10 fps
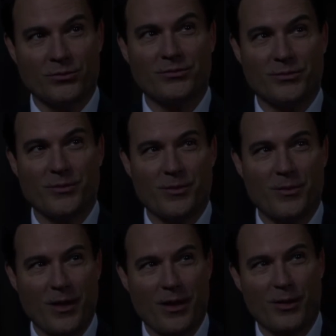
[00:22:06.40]
and
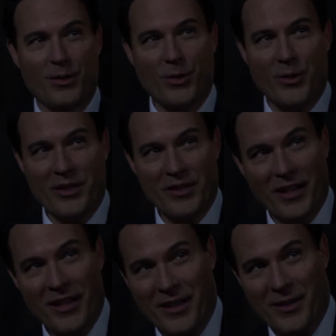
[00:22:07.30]
the
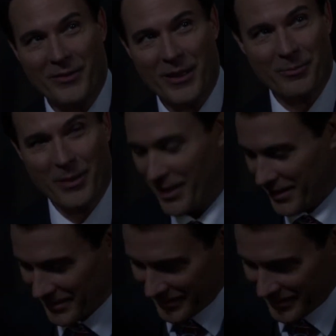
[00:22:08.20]
gun and all that